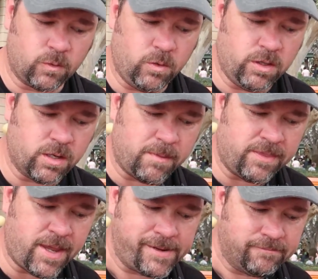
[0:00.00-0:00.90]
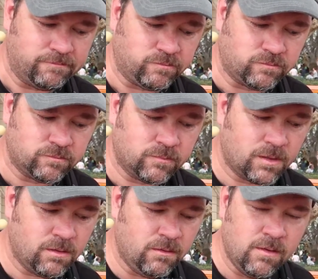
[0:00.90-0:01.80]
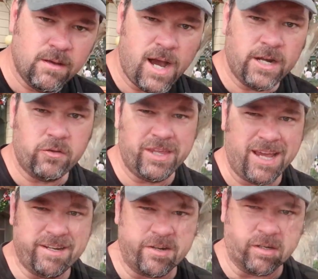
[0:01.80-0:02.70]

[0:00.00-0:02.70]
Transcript: What do you think about that? I know the editor.